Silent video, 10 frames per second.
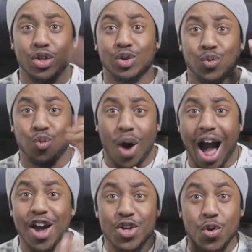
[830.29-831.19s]

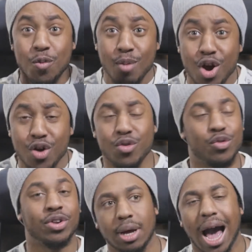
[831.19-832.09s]
Why you
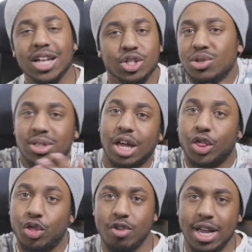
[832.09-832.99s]
moved? I had to do this like
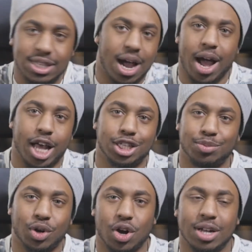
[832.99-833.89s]
3 times
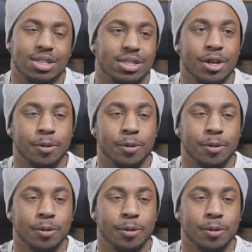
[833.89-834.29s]
because